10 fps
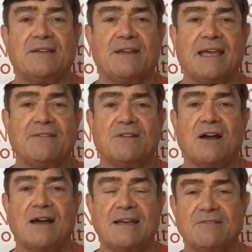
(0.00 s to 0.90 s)
and
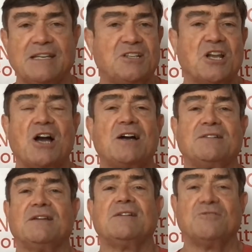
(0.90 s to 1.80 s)
highly
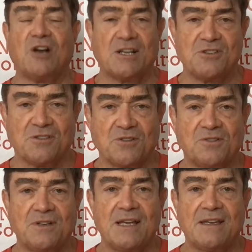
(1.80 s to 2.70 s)

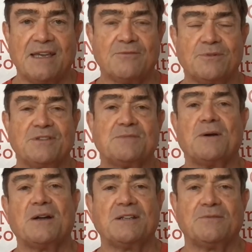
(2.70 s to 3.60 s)
non-logical, and we
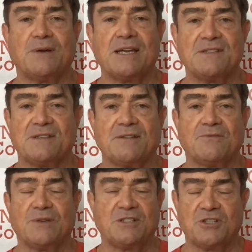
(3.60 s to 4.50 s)
respond in ways
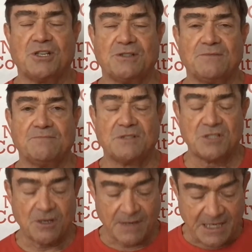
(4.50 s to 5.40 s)
that we shouldn't.
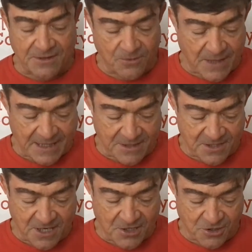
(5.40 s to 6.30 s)
So either way, it
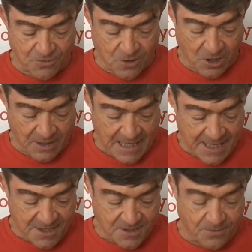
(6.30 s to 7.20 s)
just doesn't work.
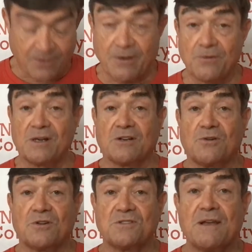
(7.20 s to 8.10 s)
So what we want, of
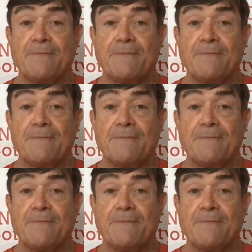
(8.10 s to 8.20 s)
course,